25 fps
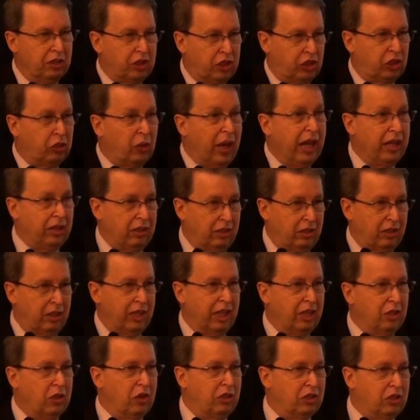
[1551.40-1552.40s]
strength,
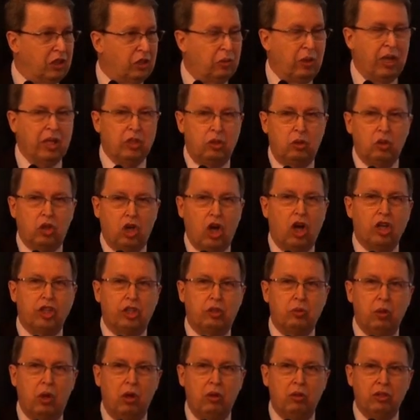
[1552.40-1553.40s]
inner strength to
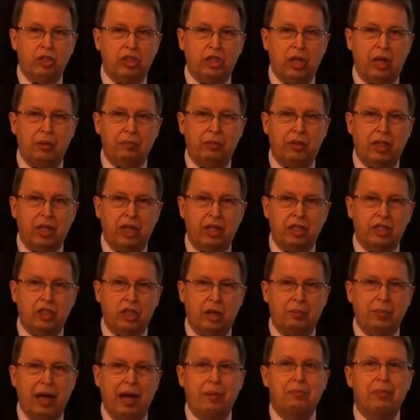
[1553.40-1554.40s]
control something,
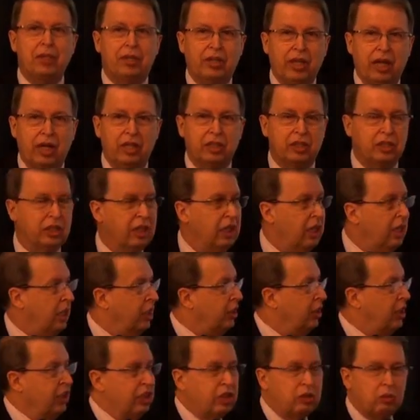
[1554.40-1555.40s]
some appetites.
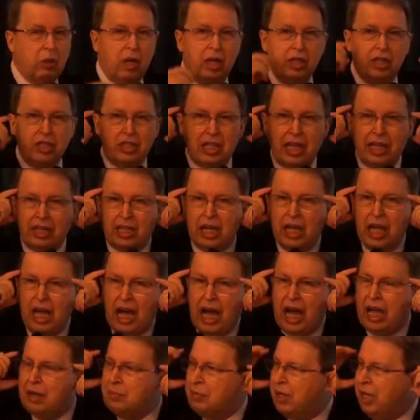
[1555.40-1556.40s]
This one is like,
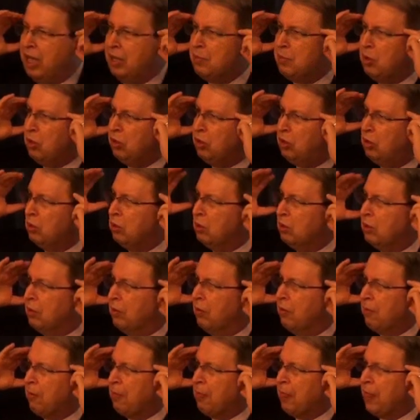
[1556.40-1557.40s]
I'm able to
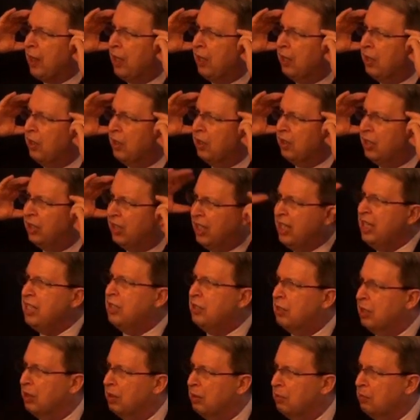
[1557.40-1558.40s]

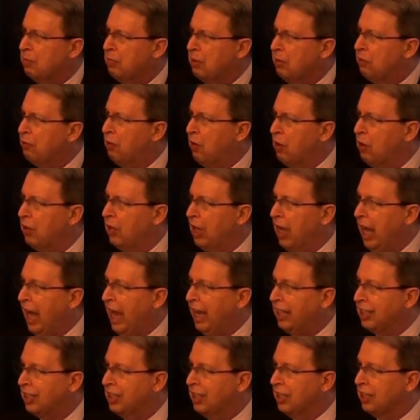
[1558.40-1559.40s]
think before
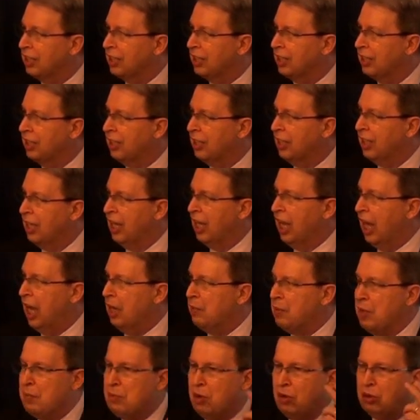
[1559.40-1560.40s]
acting.
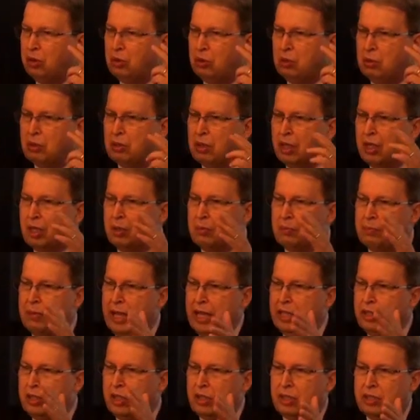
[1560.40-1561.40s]
I'm able to
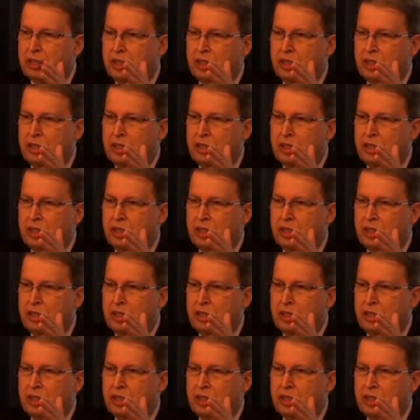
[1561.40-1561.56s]
make the